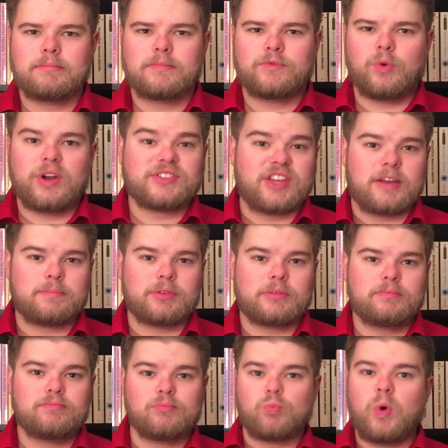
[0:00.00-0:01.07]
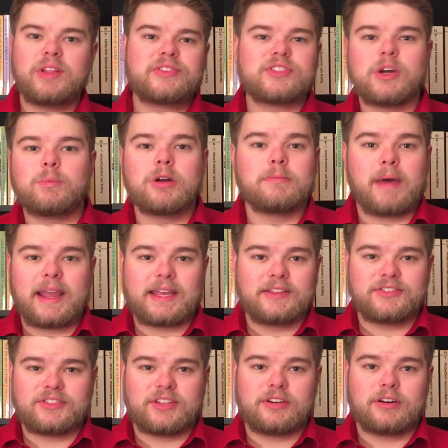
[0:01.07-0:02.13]
For example, what someone might
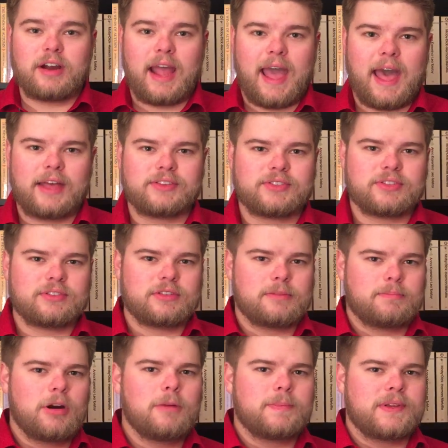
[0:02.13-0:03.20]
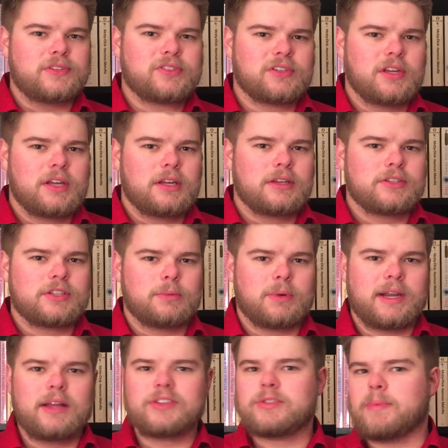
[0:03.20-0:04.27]
consider as the purpose,
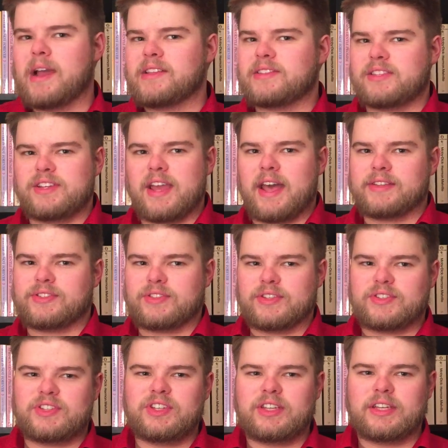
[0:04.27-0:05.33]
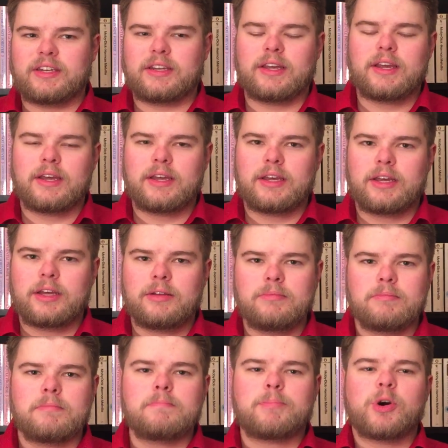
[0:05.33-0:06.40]
someone else might see as the scene.
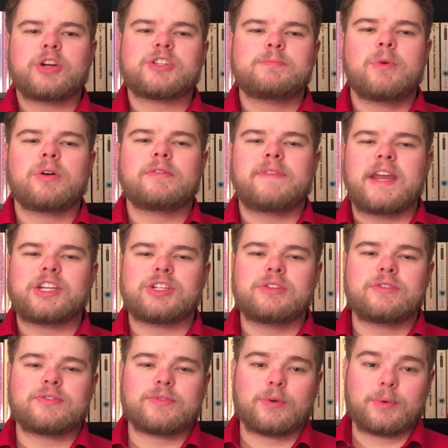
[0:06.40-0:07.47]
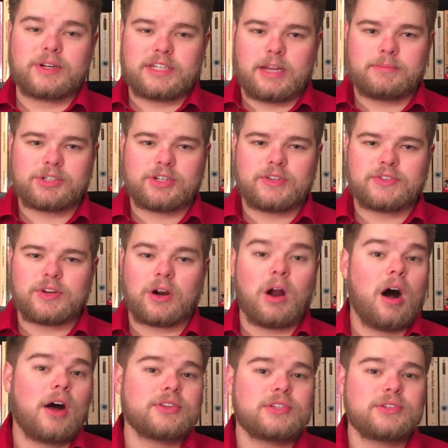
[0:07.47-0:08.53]
Burke's motivations for redemptions are
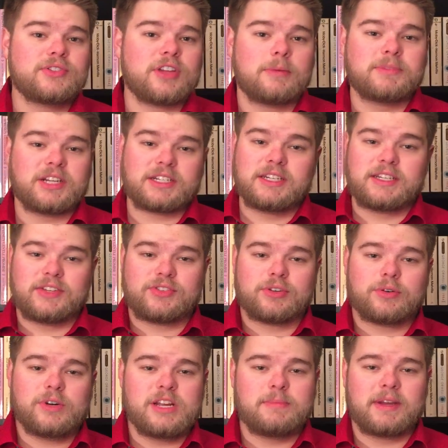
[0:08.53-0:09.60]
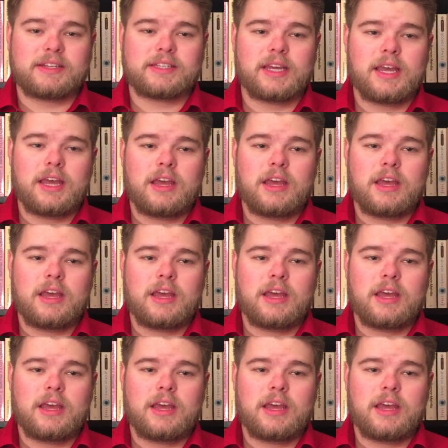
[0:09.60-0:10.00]
also subject to disagreement